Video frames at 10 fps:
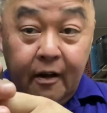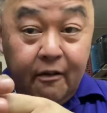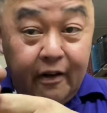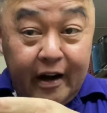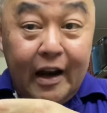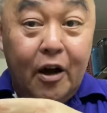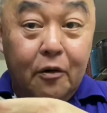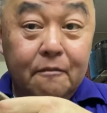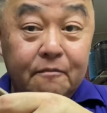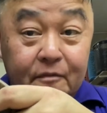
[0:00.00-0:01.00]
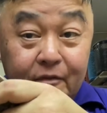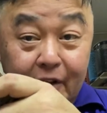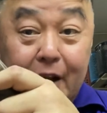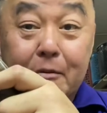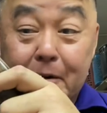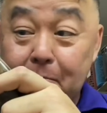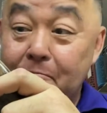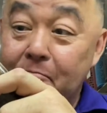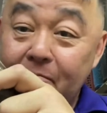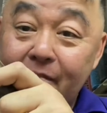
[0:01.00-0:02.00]
Very loud, vibrant.
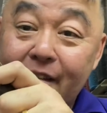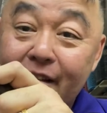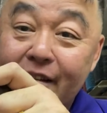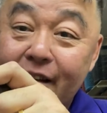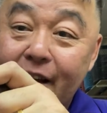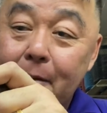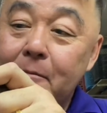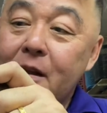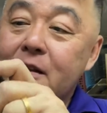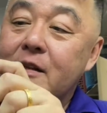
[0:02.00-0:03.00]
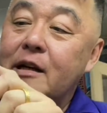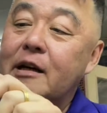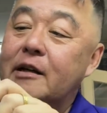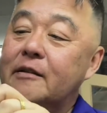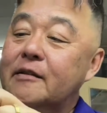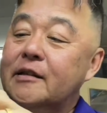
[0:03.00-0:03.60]
Yeah, so